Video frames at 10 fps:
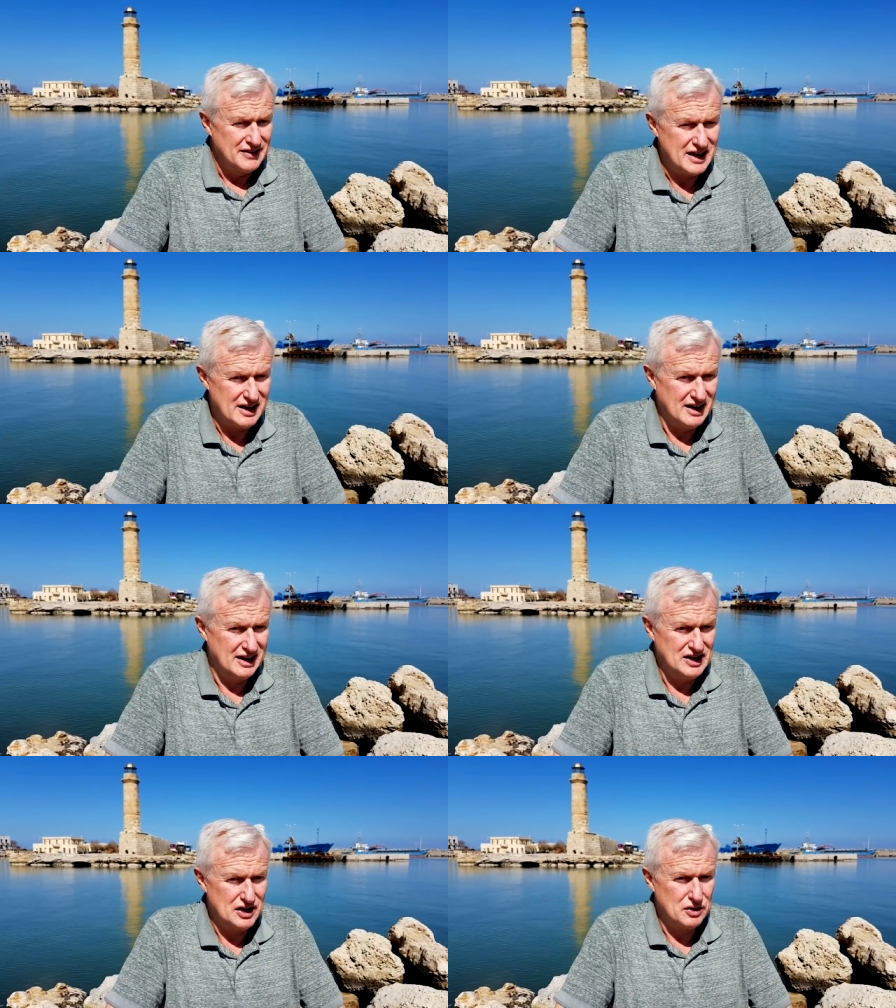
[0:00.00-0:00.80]
then,
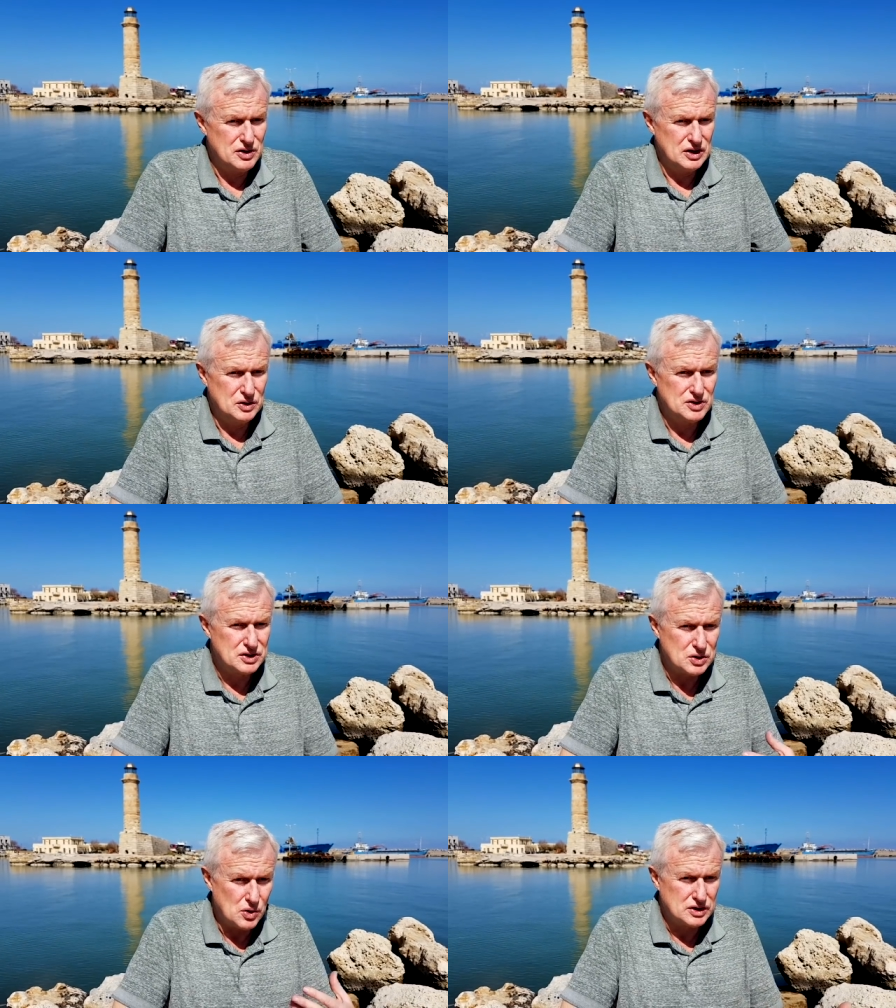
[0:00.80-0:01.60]
you know, you'd
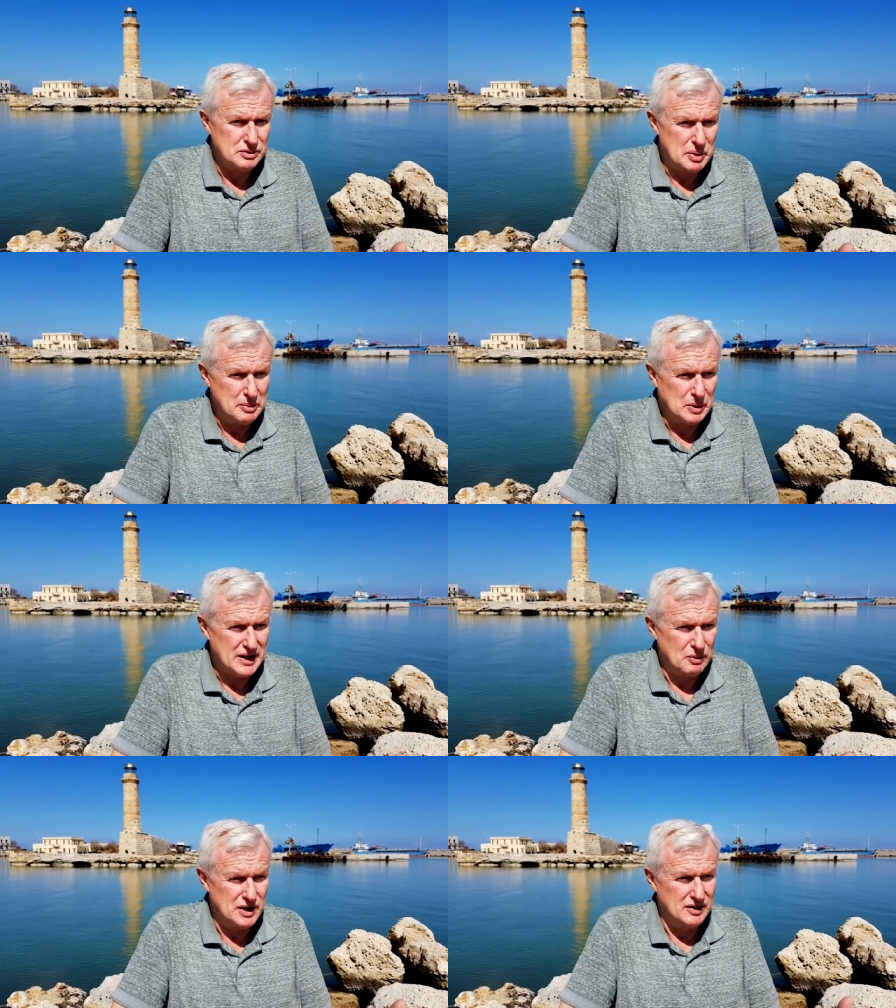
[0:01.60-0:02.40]
talk to people,
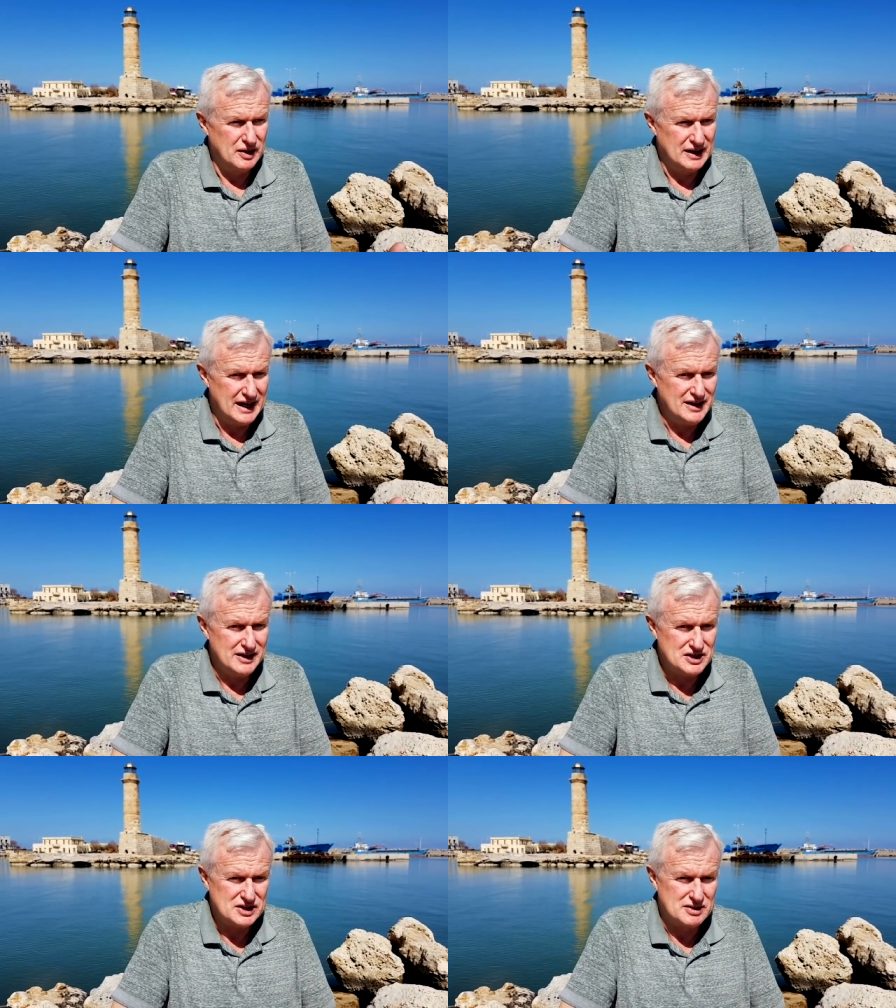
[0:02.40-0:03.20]
they would
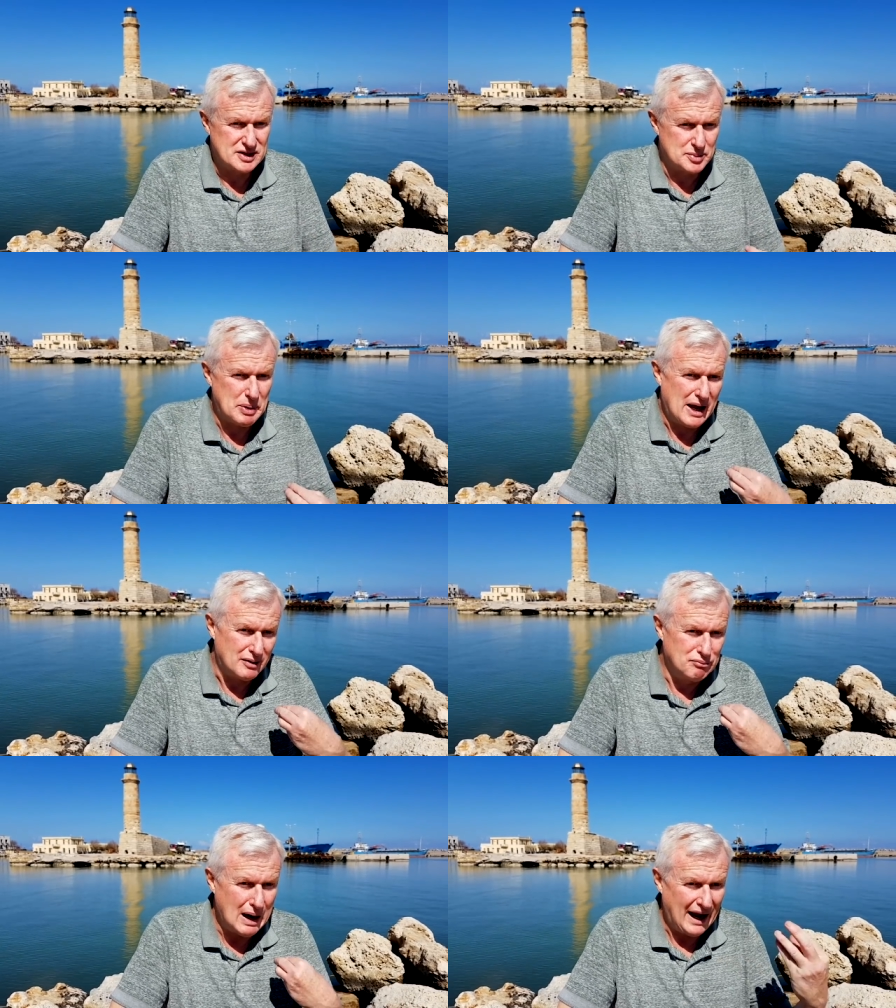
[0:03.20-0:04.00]
either just
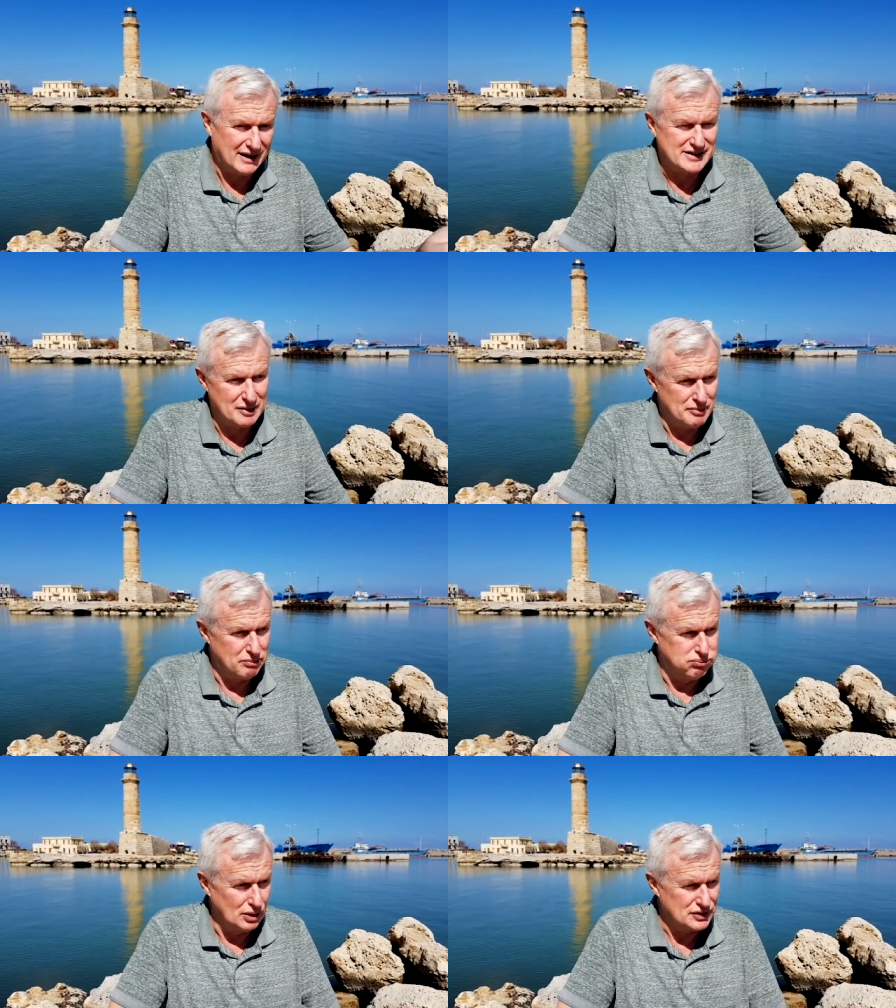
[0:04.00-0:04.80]
spout back some
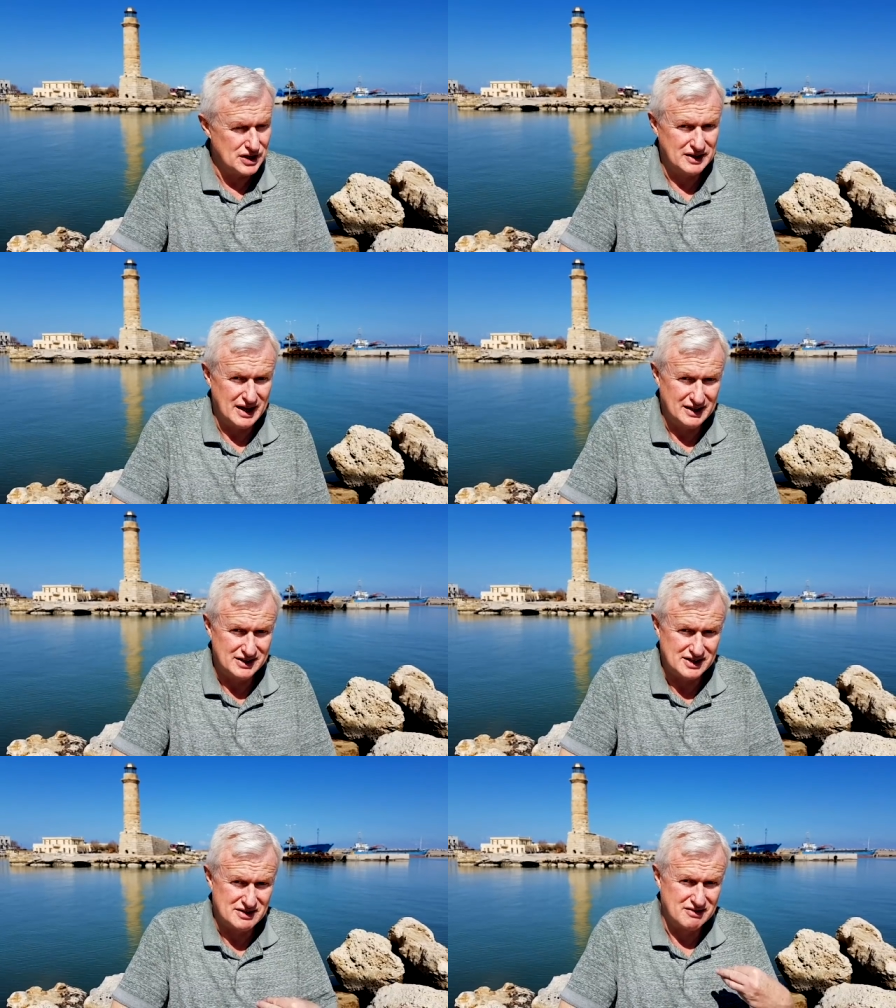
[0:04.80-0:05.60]
bullshit they
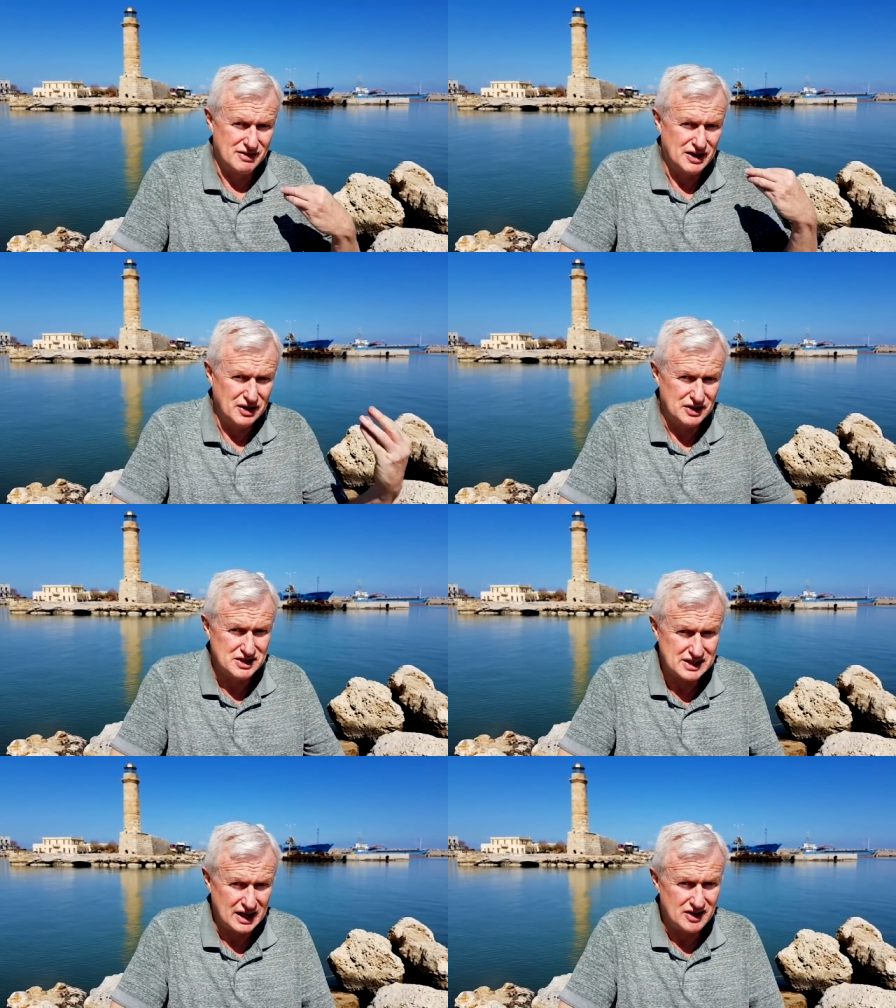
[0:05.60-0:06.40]
just
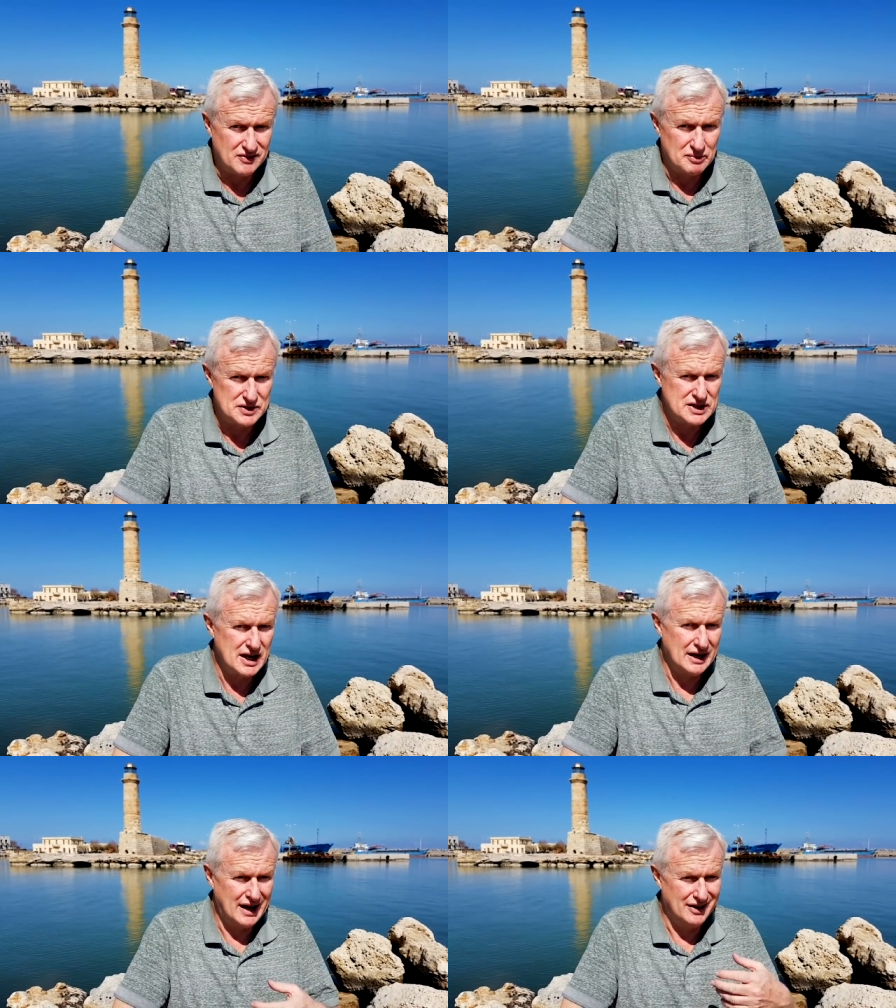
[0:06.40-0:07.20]
regurgitated from
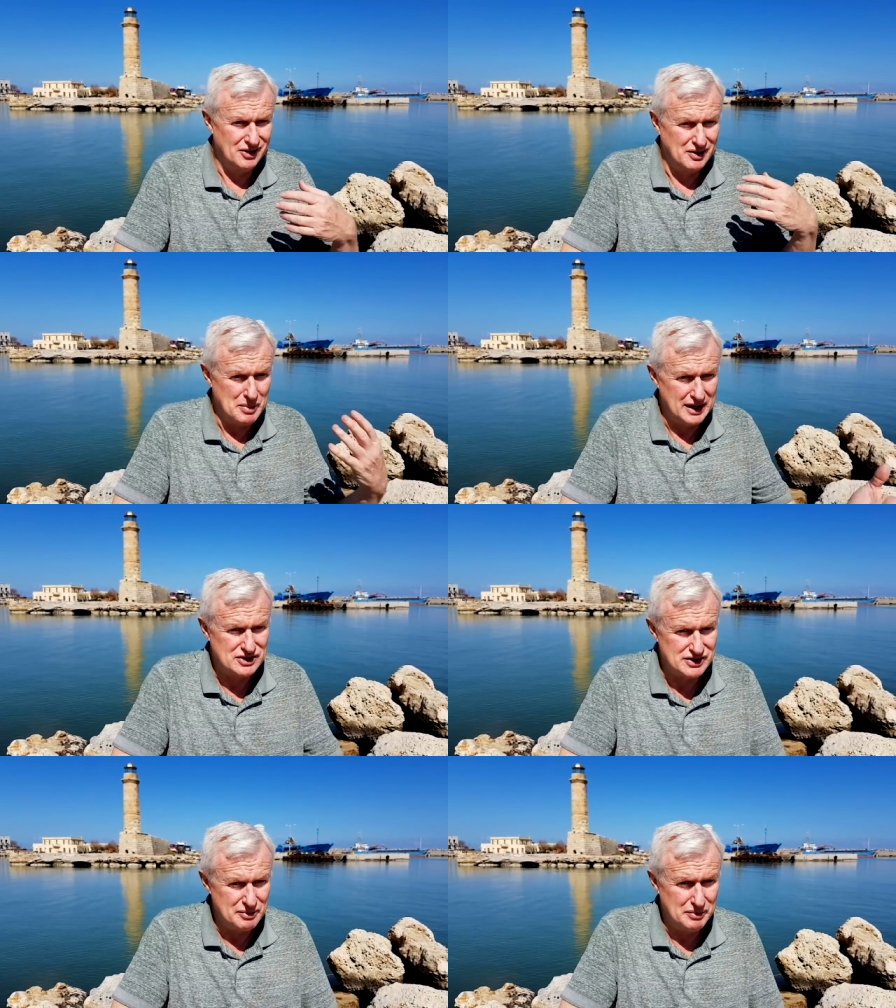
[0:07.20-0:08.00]
CNN or the
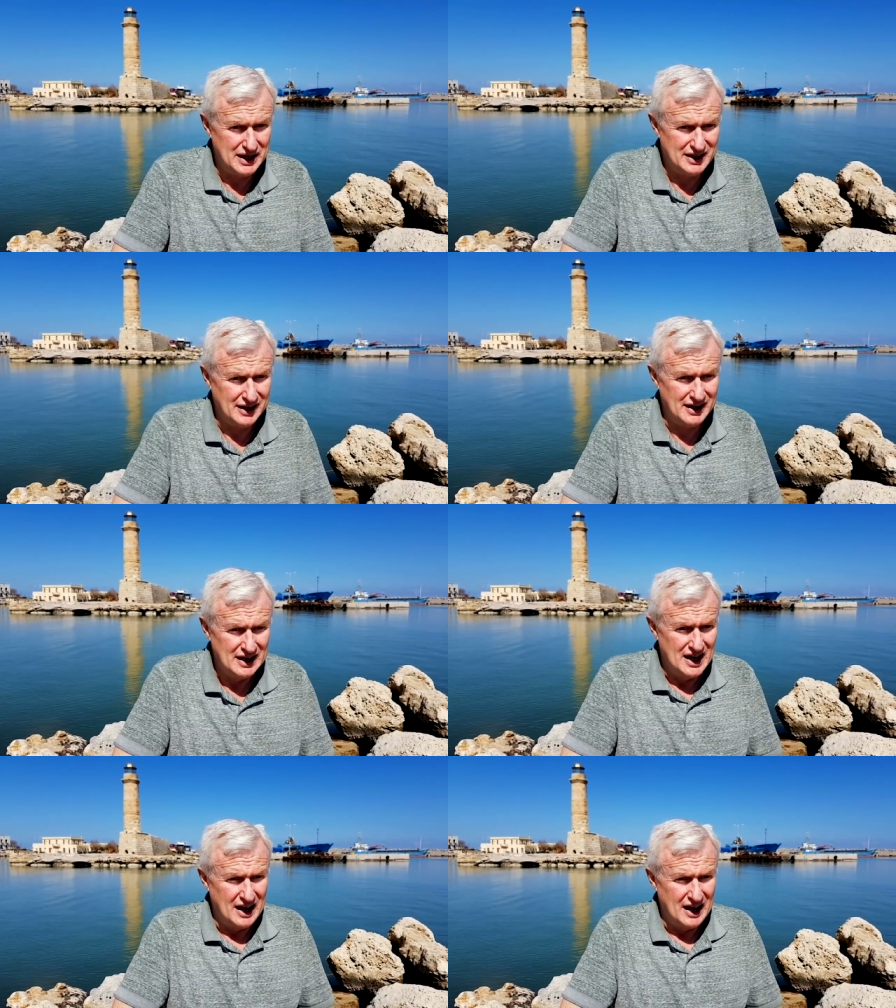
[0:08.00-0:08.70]
mainstream media,